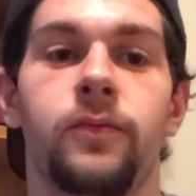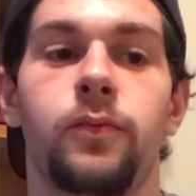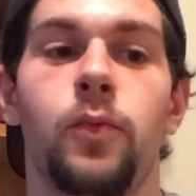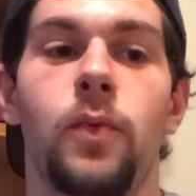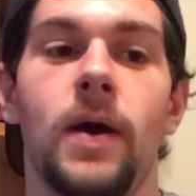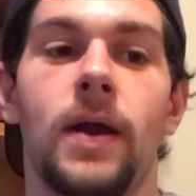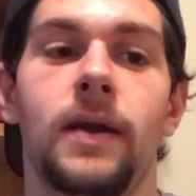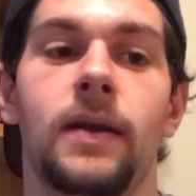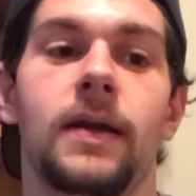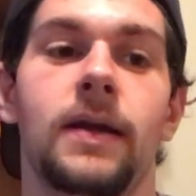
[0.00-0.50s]

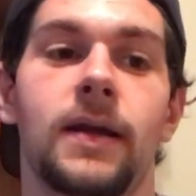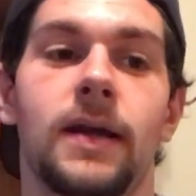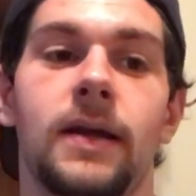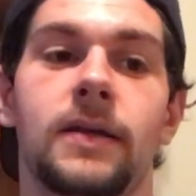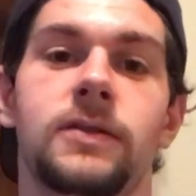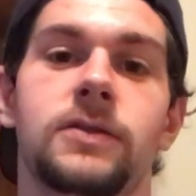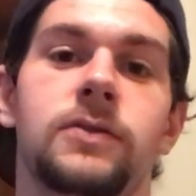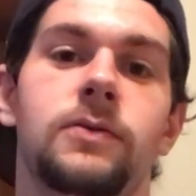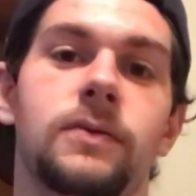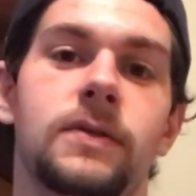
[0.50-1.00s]
when it
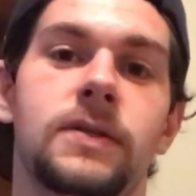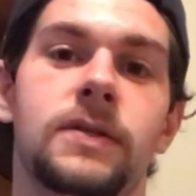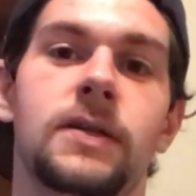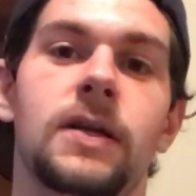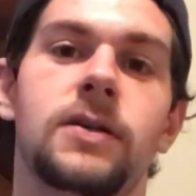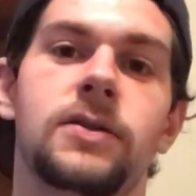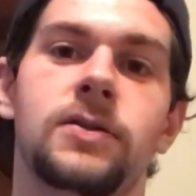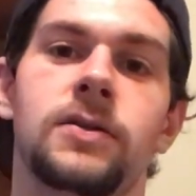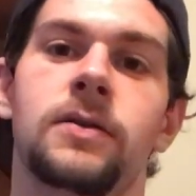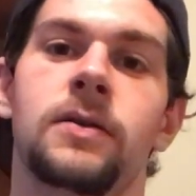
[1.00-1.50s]
gets to its
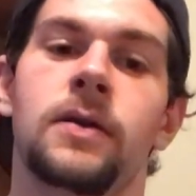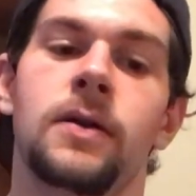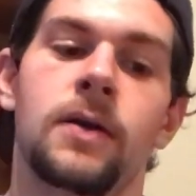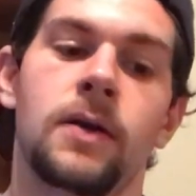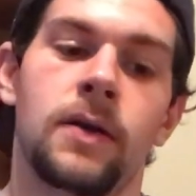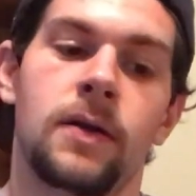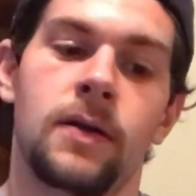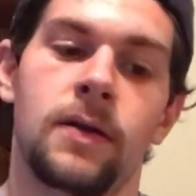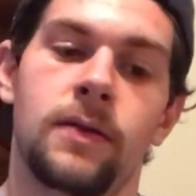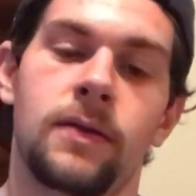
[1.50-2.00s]
section,
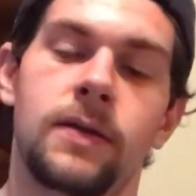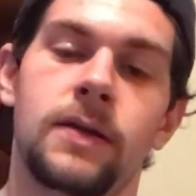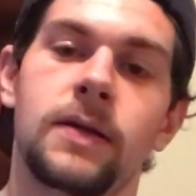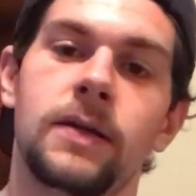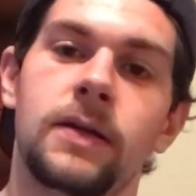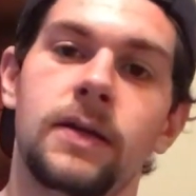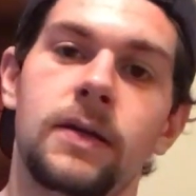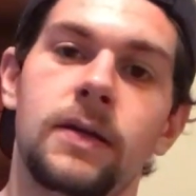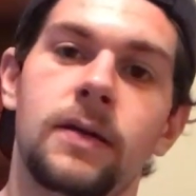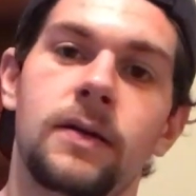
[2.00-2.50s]

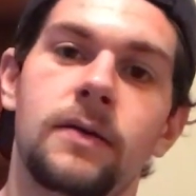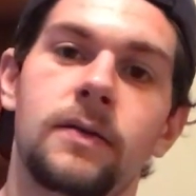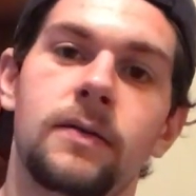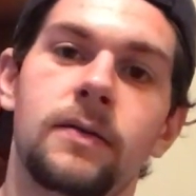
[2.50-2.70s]
the